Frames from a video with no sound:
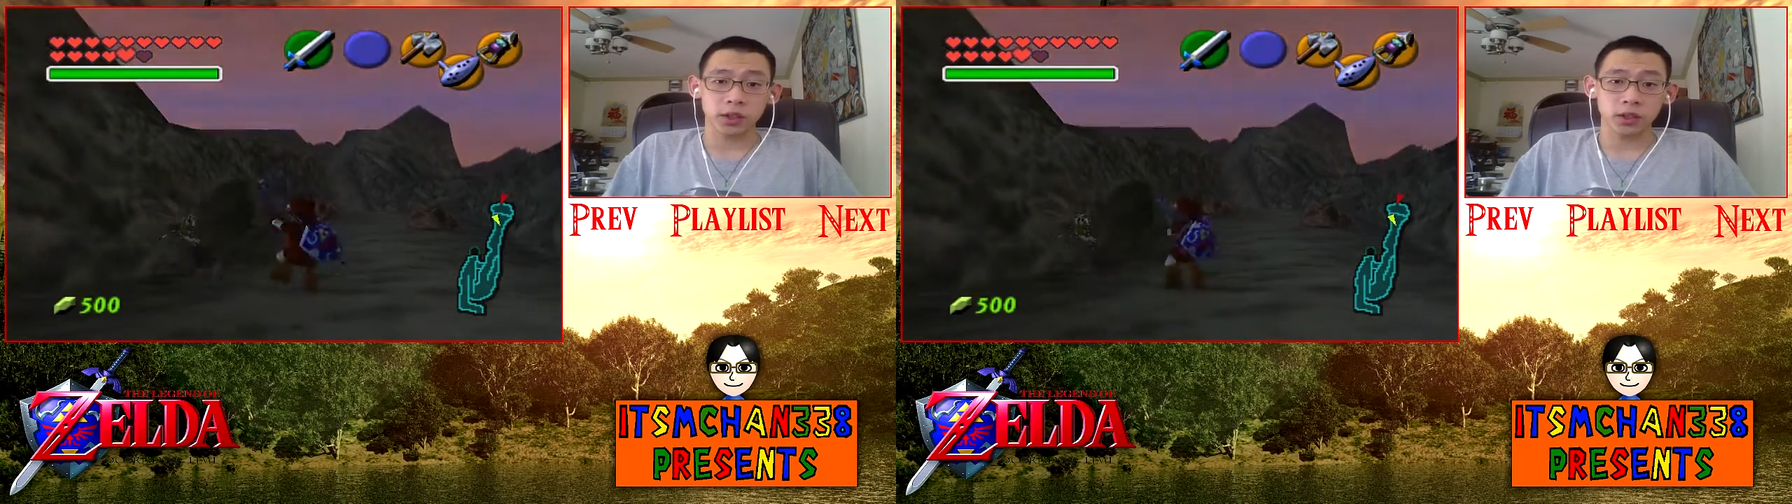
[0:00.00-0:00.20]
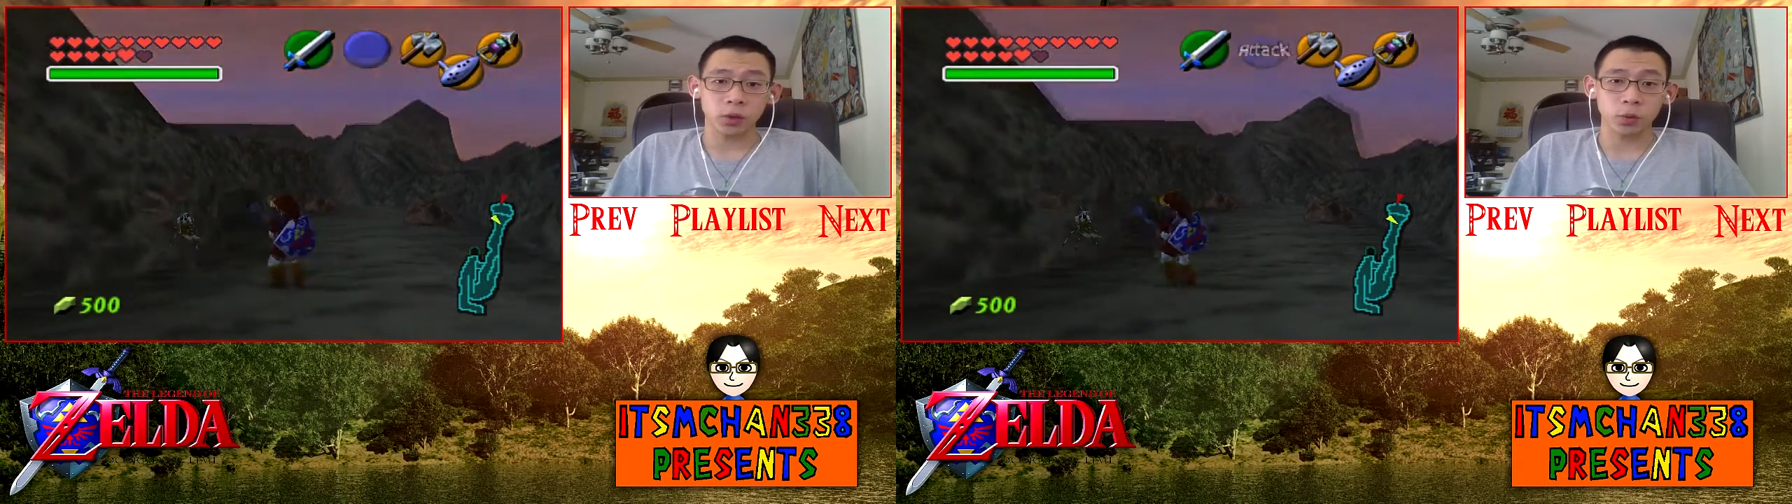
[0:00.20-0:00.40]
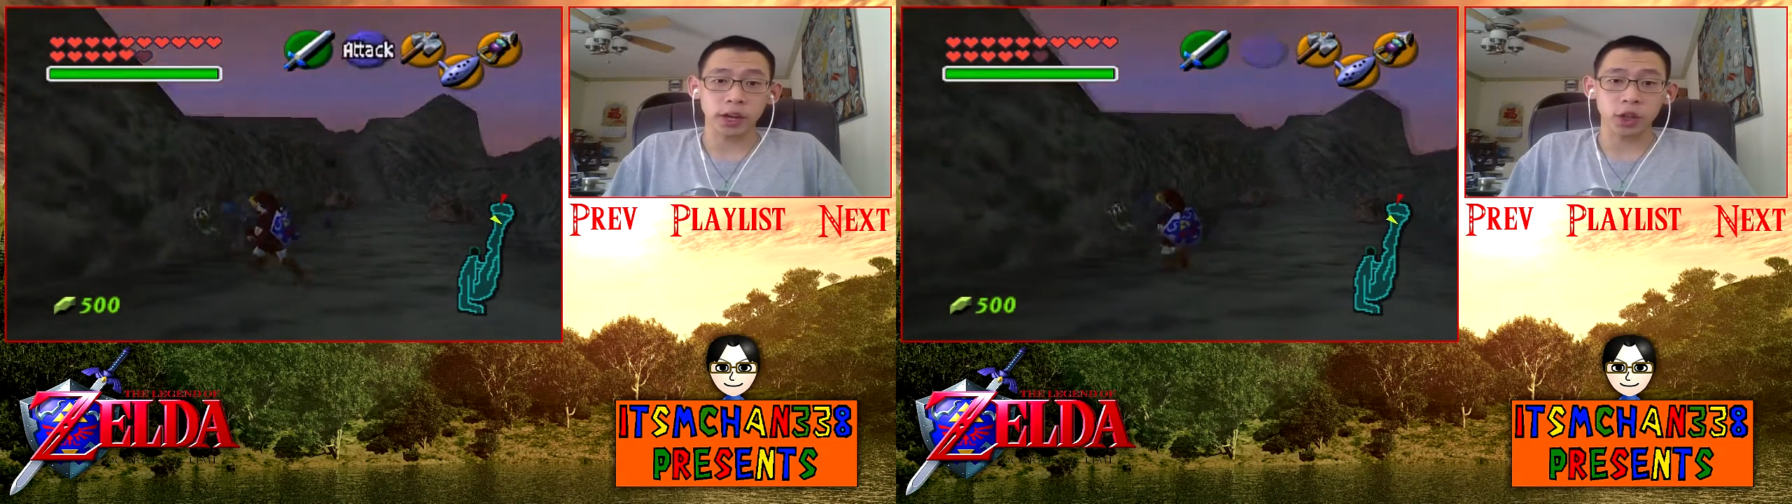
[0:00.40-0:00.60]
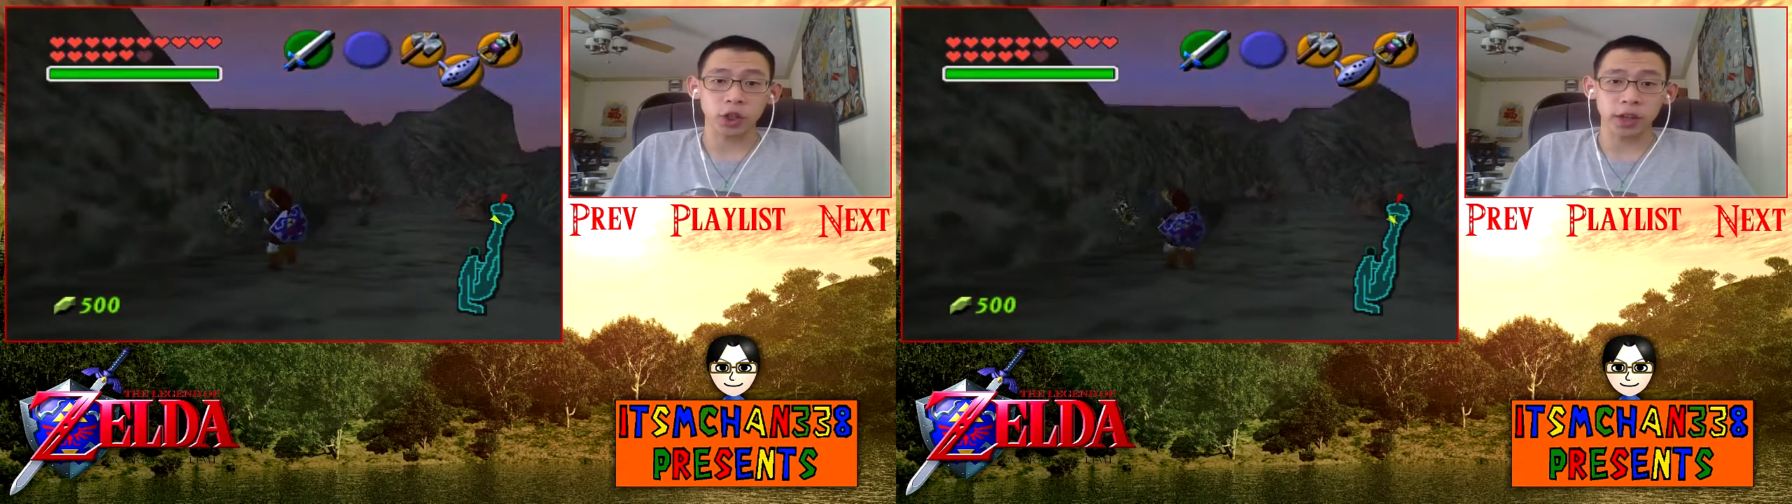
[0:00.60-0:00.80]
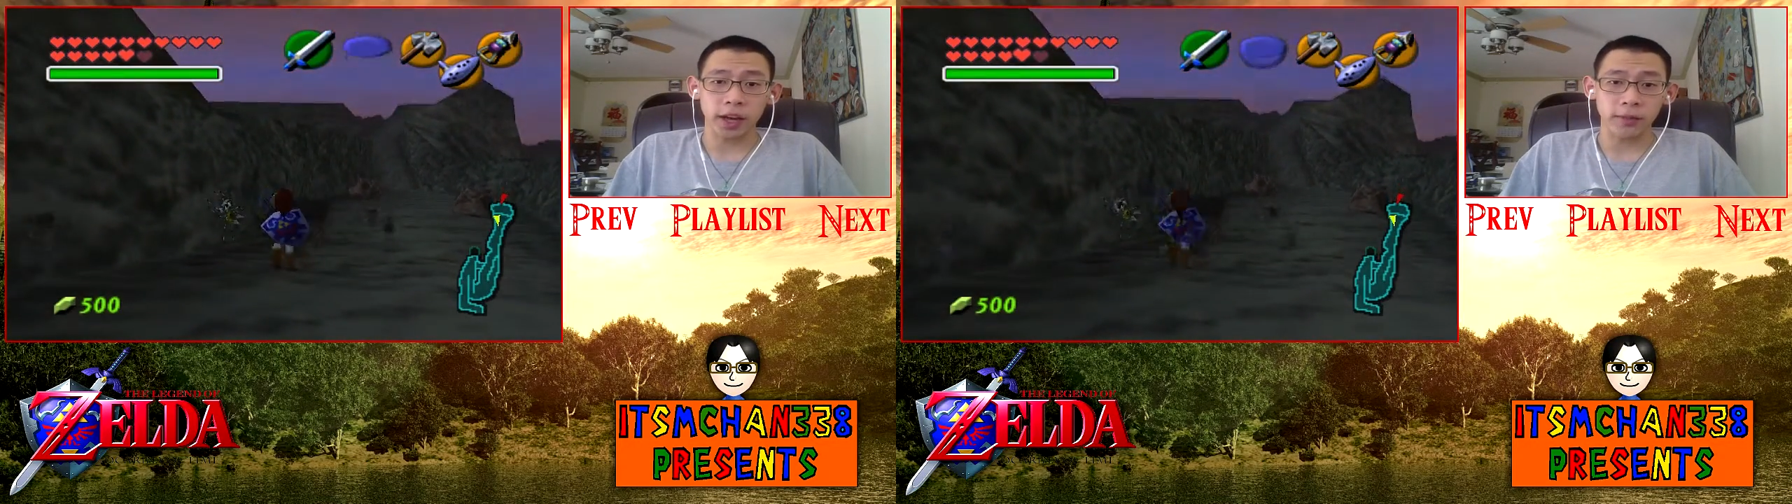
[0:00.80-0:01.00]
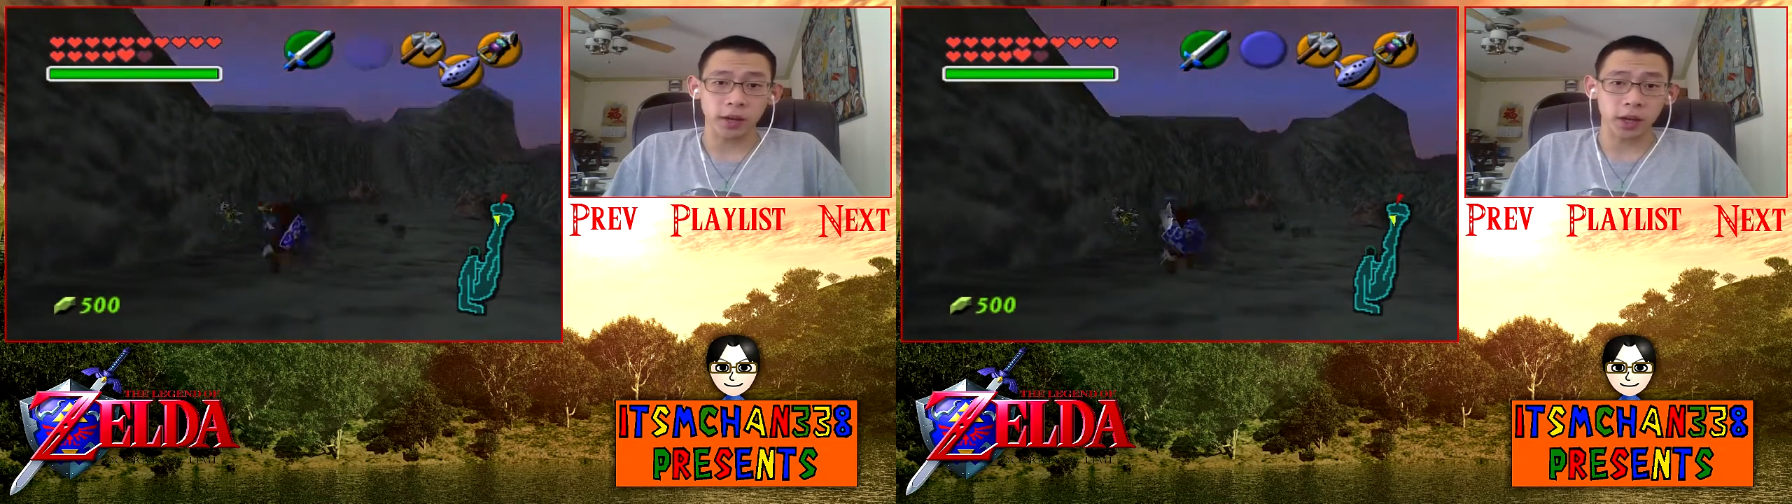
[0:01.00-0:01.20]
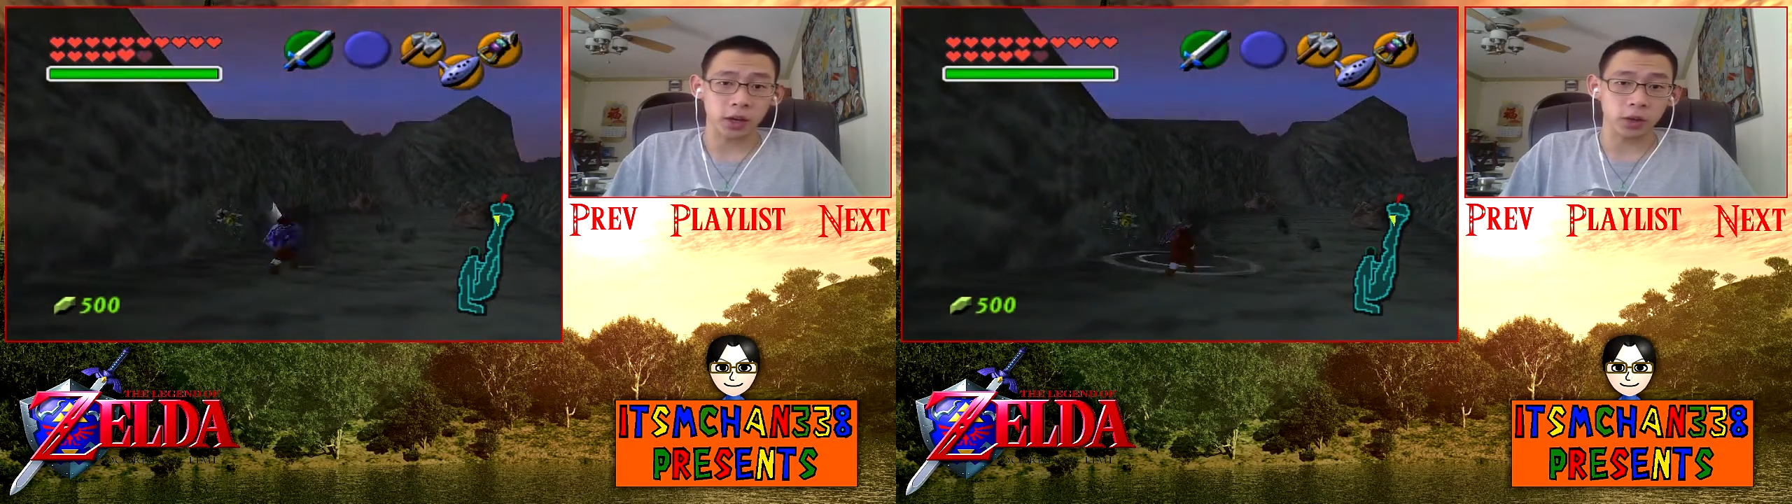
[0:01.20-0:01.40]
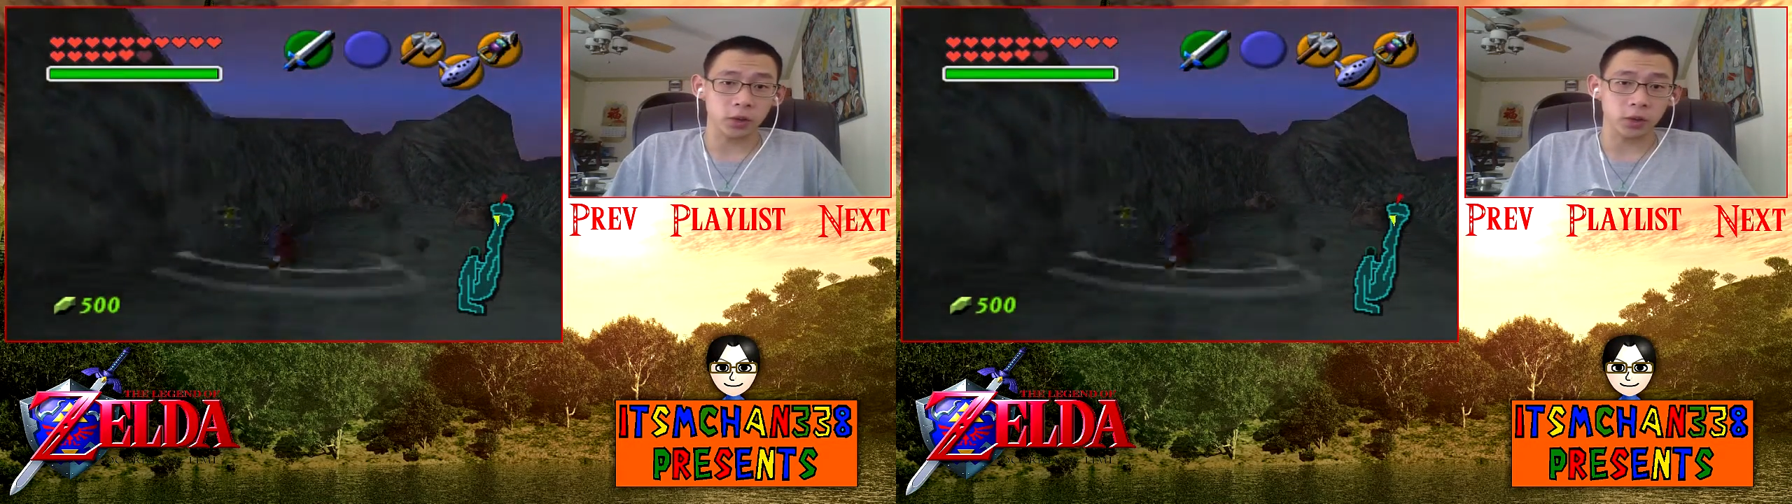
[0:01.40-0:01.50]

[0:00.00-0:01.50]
So we actually have a